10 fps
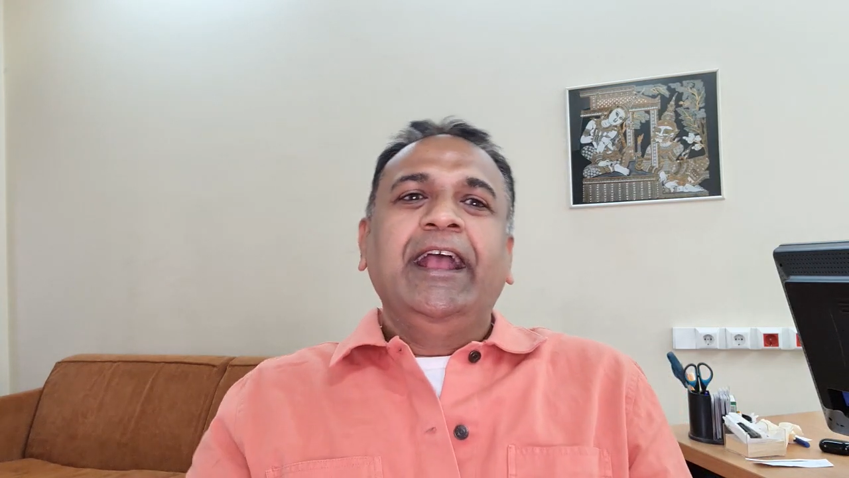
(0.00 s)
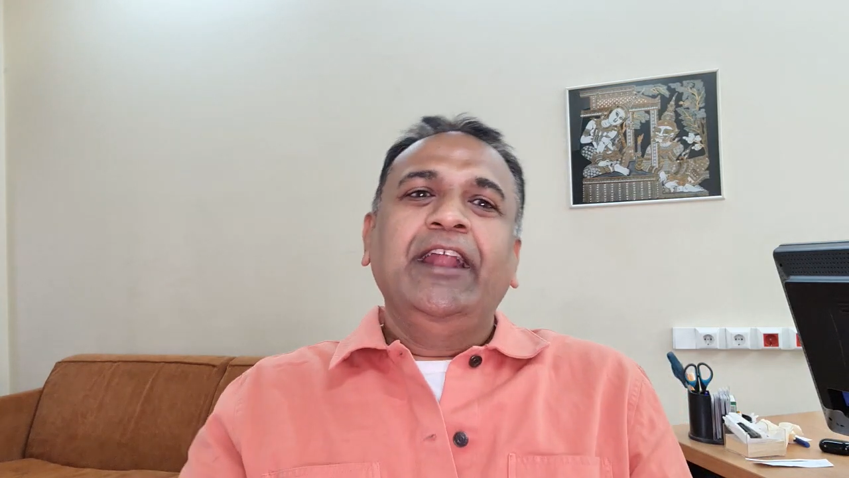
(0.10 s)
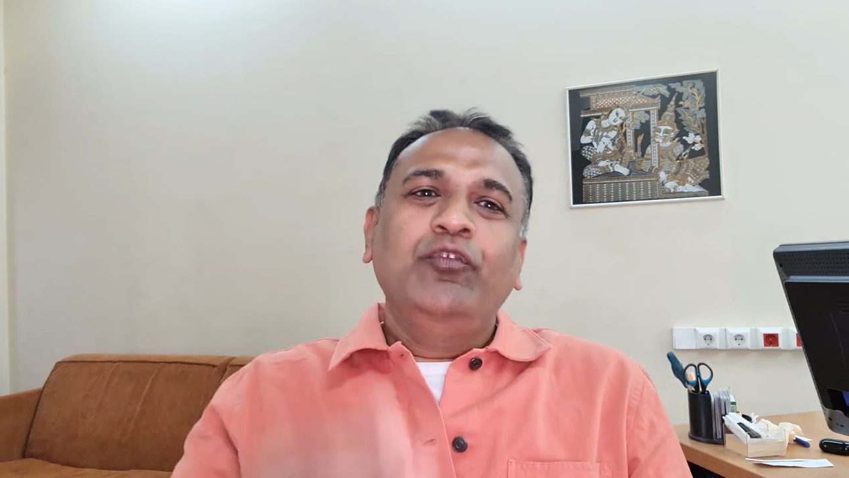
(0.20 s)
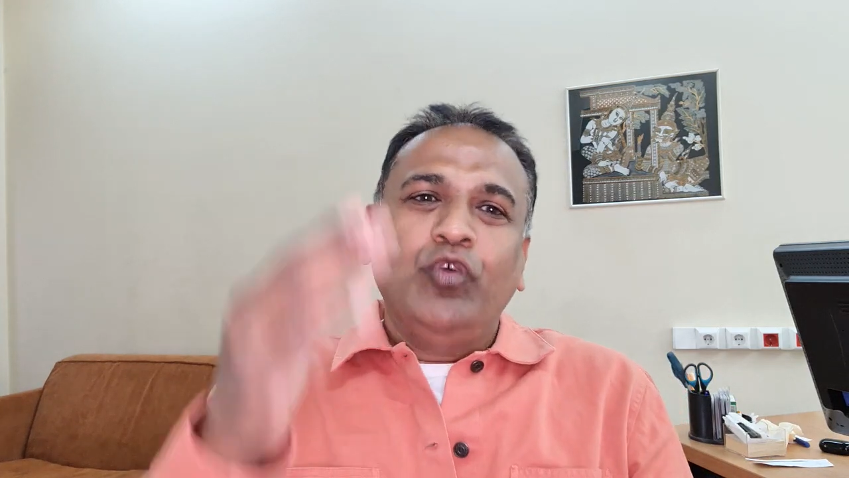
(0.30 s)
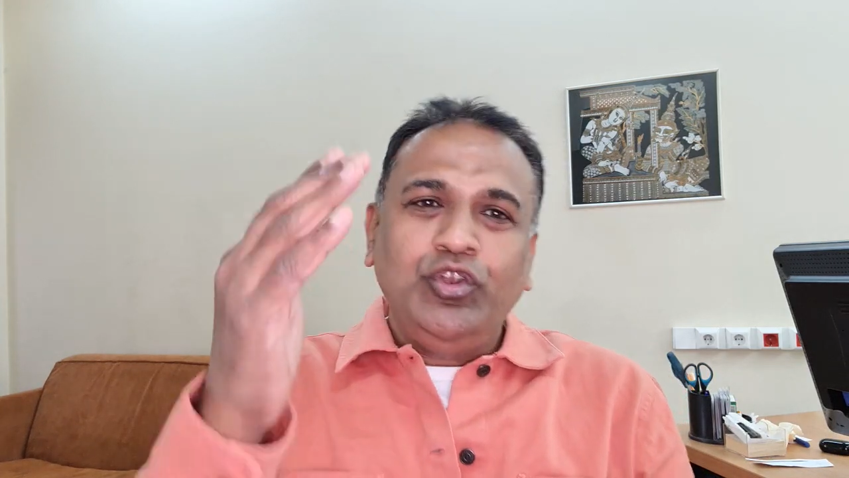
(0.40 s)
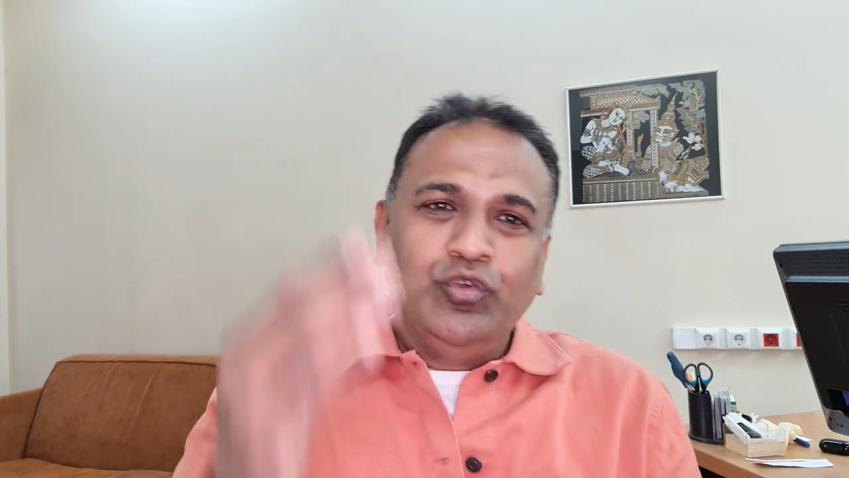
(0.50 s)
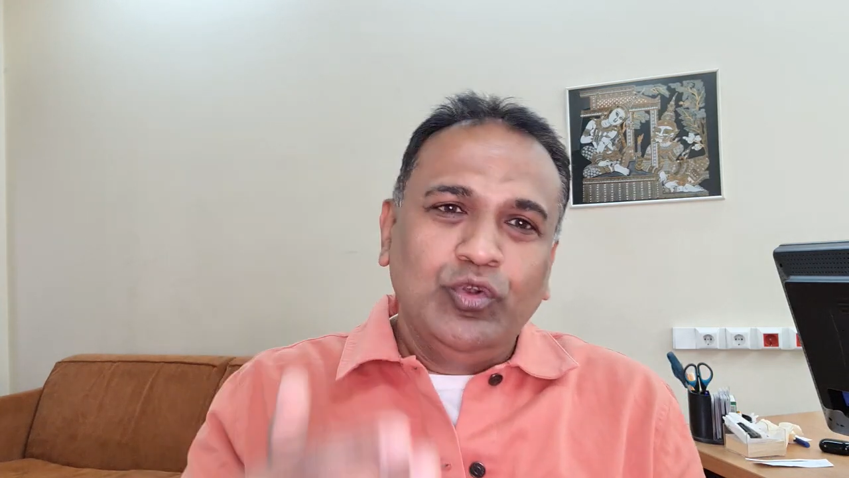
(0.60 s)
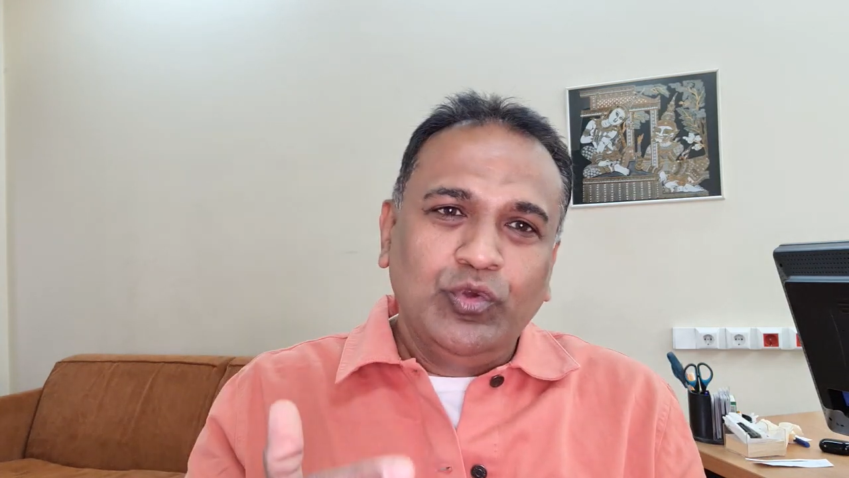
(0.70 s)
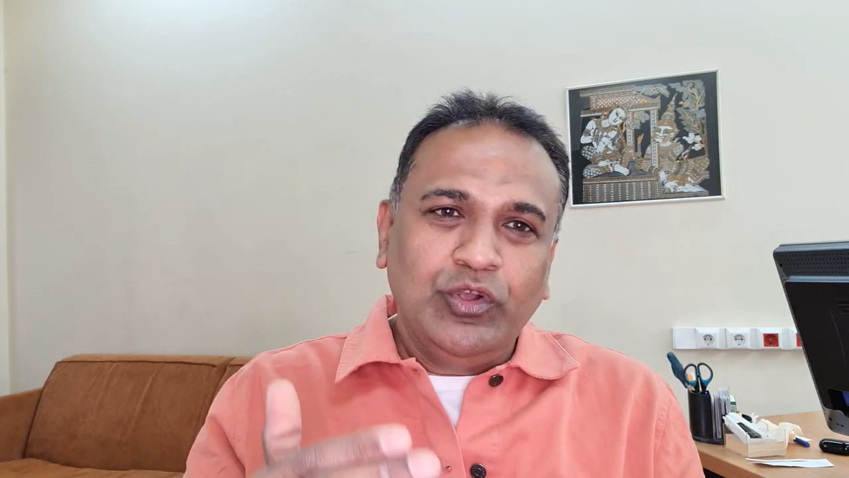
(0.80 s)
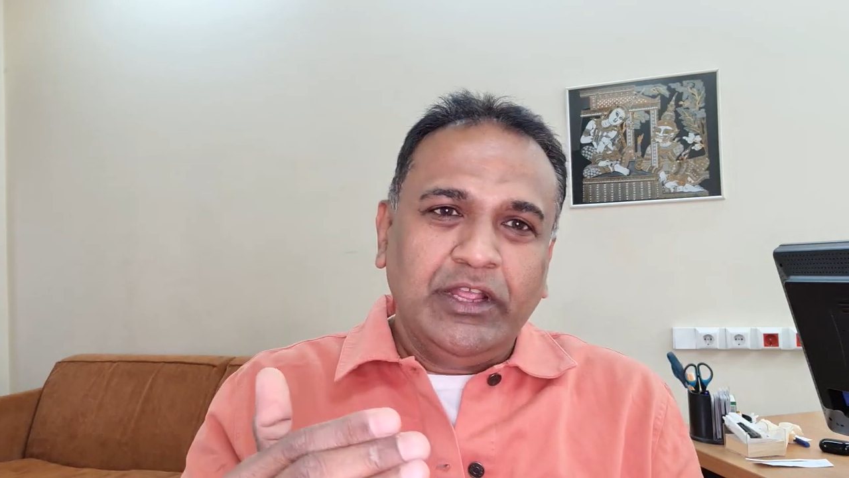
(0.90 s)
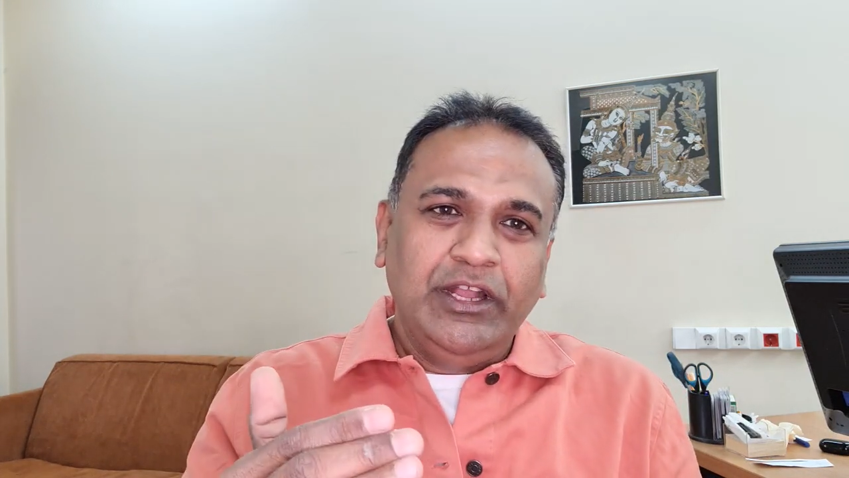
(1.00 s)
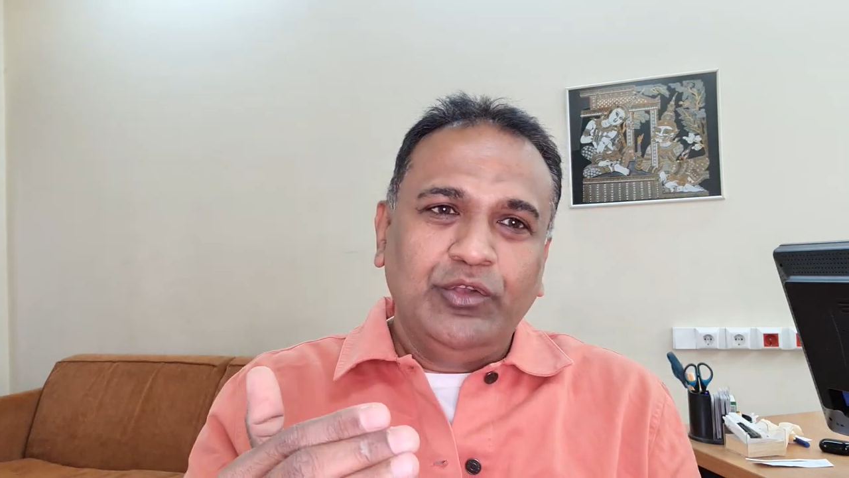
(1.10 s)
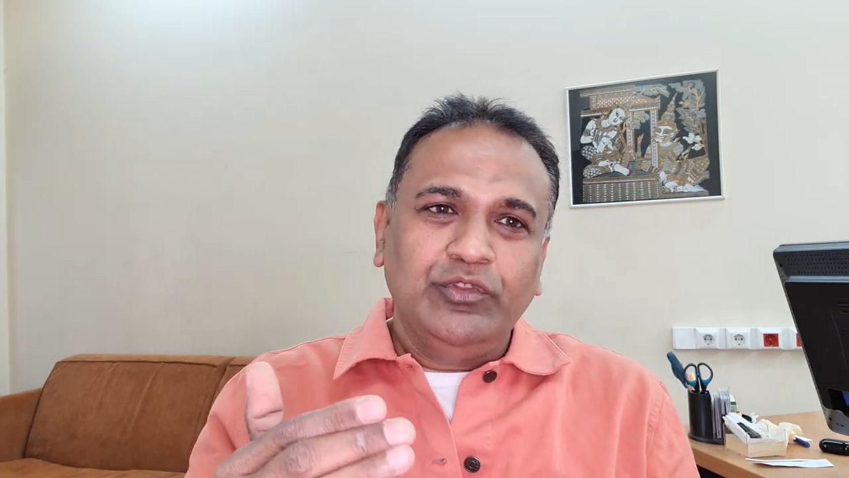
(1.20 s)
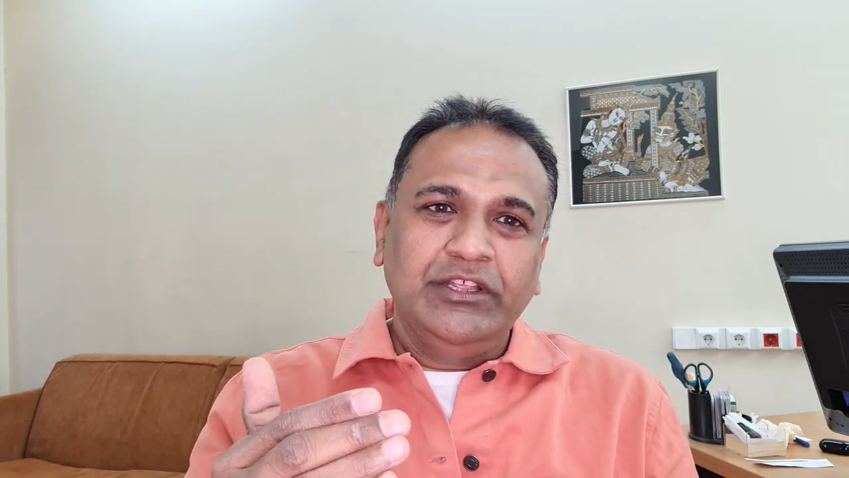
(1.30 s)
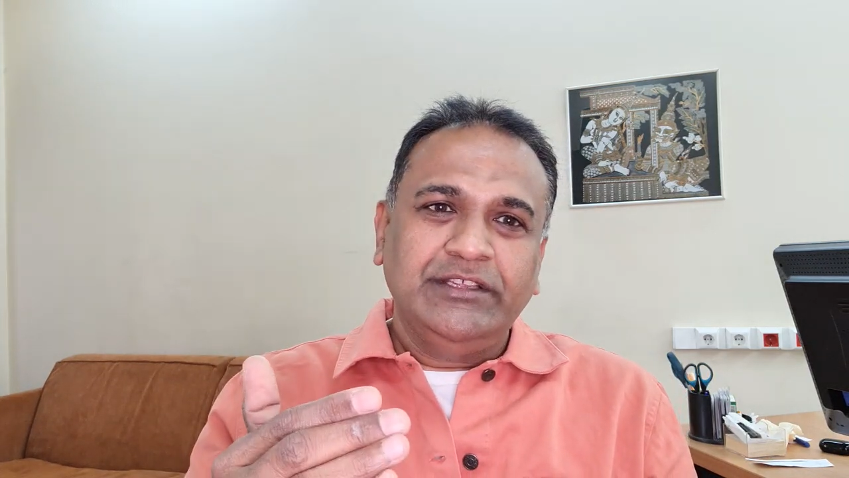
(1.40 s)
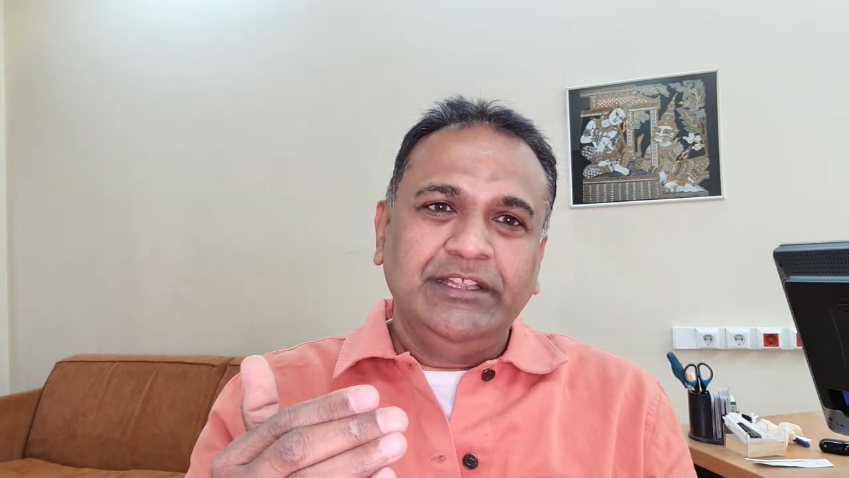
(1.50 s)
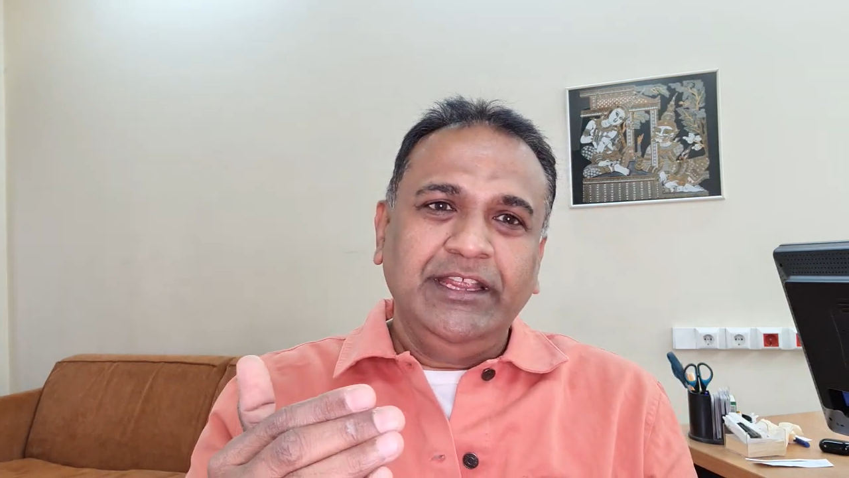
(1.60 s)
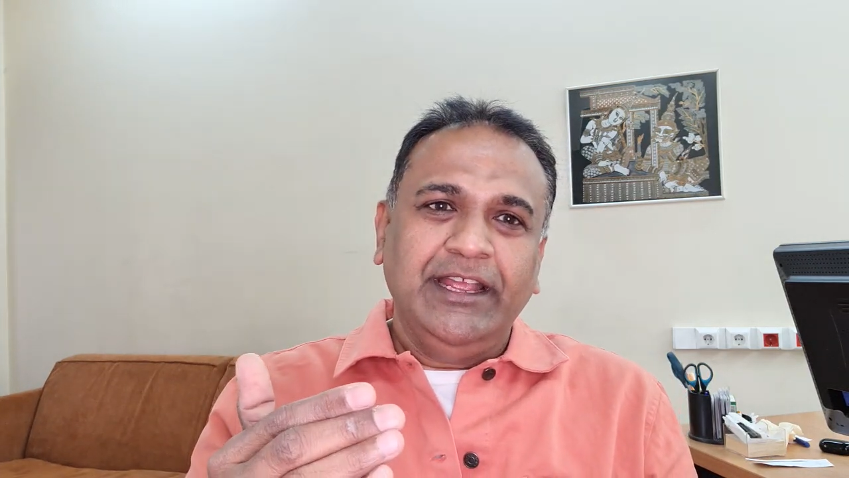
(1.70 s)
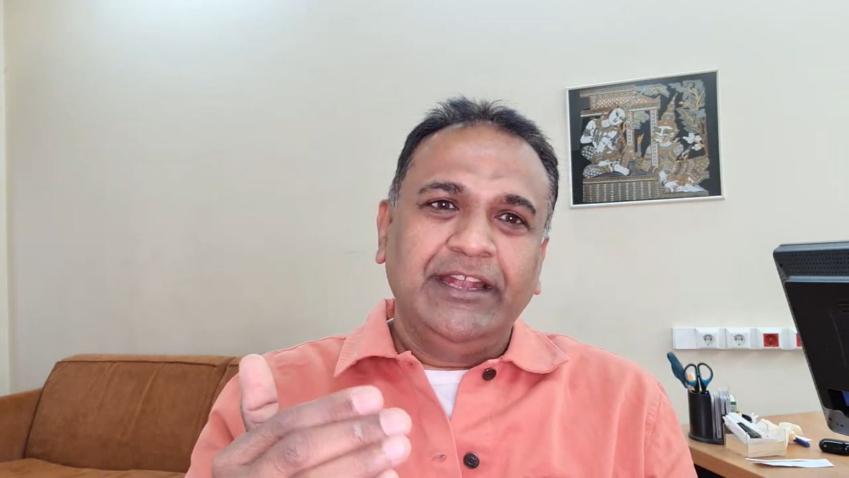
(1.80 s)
And what you look into this thing,